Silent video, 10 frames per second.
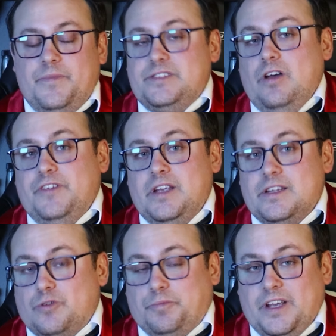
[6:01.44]
This often
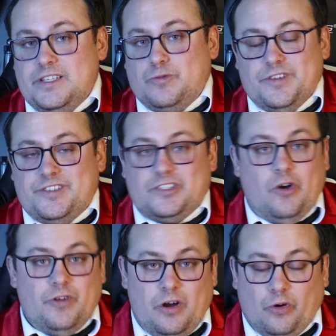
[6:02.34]
gets replaced with
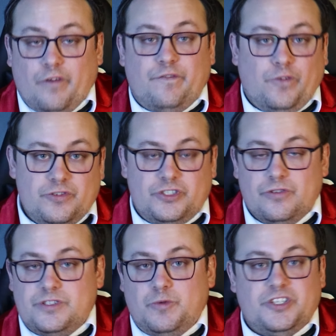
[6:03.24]
soda or a fruit
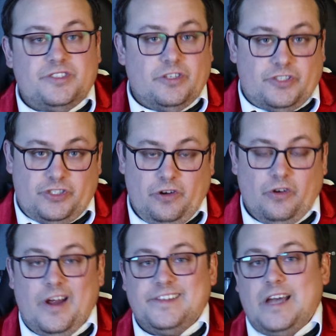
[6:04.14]
juice, which is just
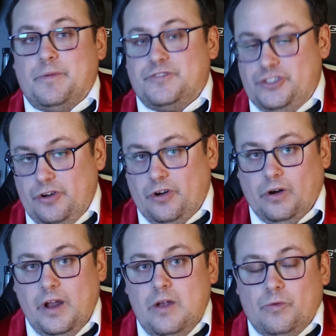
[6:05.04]
sugar on top of sugar,